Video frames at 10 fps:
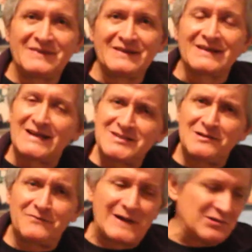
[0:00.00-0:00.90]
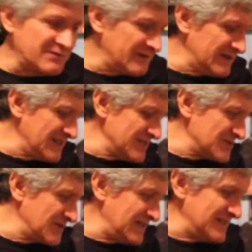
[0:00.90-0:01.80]
That's how powerful it is,
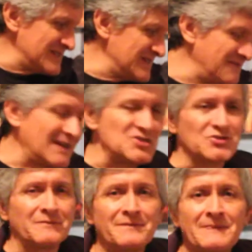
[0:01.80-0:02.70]
okay, this invention.